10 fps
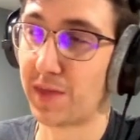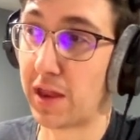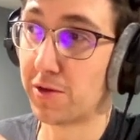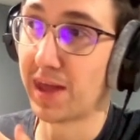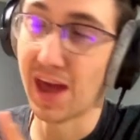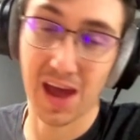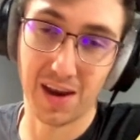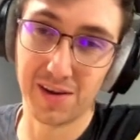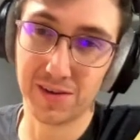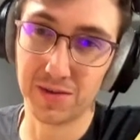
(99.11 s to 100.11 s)
And you can
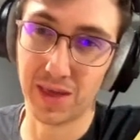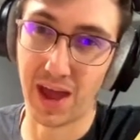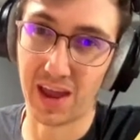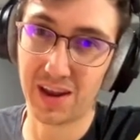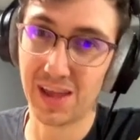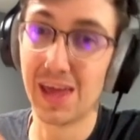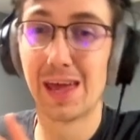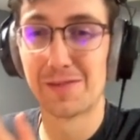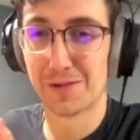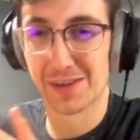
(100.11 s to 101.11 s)
do that
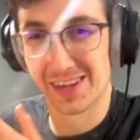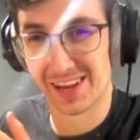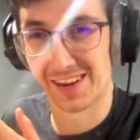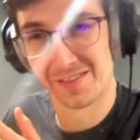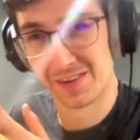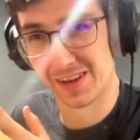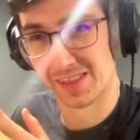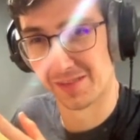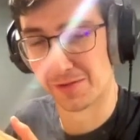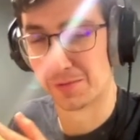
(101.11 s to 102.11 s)
if you can get it to fit in
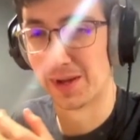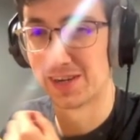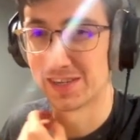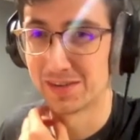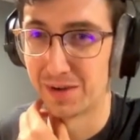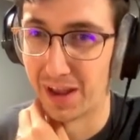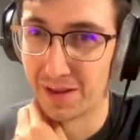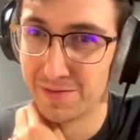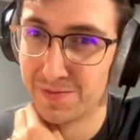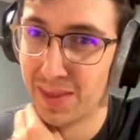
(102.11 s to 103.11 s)
the 4 pages, right?
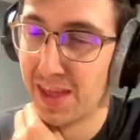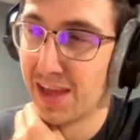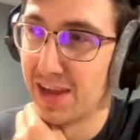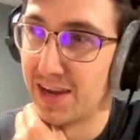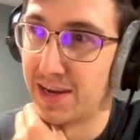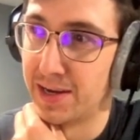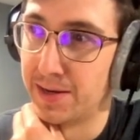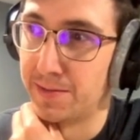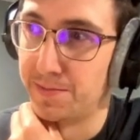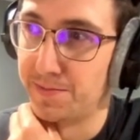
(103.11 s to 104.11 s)

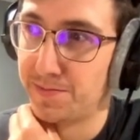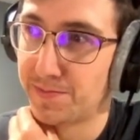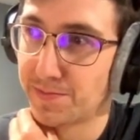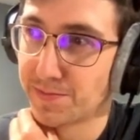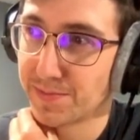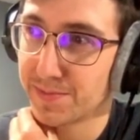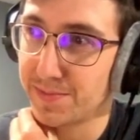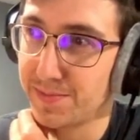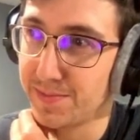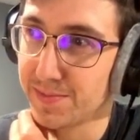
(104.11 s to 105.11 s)
Um,
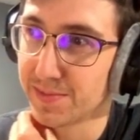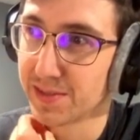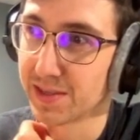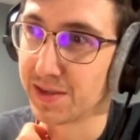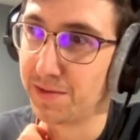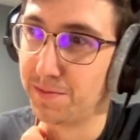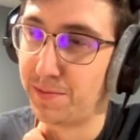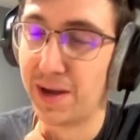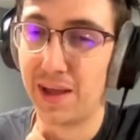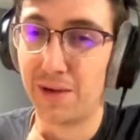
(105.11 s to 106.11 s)

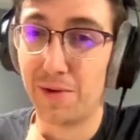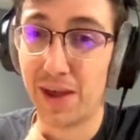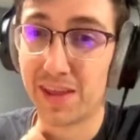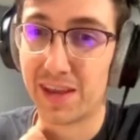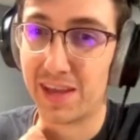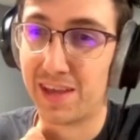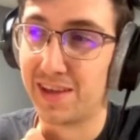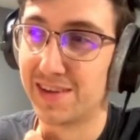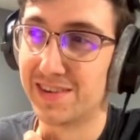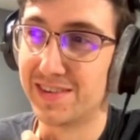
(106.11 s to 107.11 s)
but in
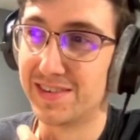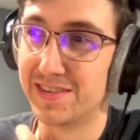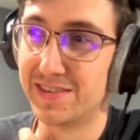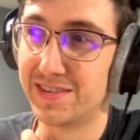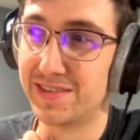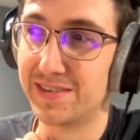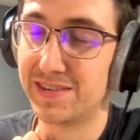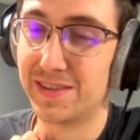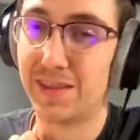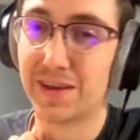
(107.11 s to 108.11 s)
reality,
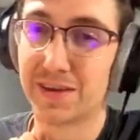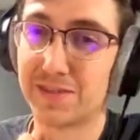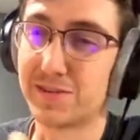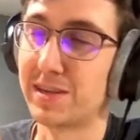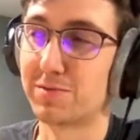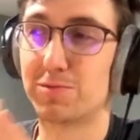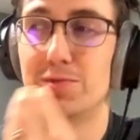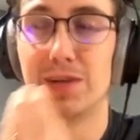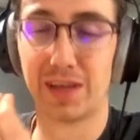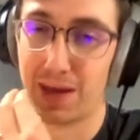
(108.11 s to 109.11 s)
the constraints
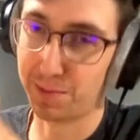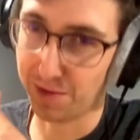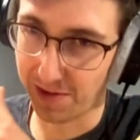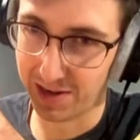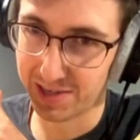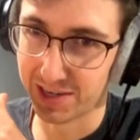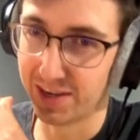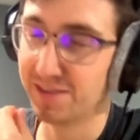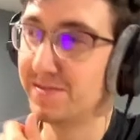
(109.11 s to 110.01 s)
really help you finish it.